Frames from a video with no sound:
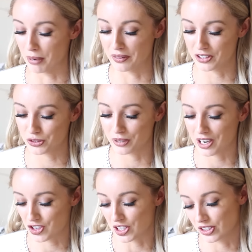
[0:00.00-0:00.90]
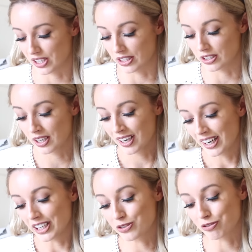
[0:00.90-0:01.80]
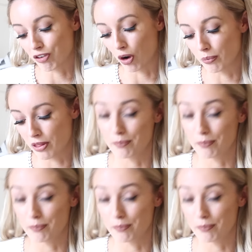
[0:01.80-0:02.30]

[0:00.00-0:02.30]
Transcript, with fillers: and this one actually says it's from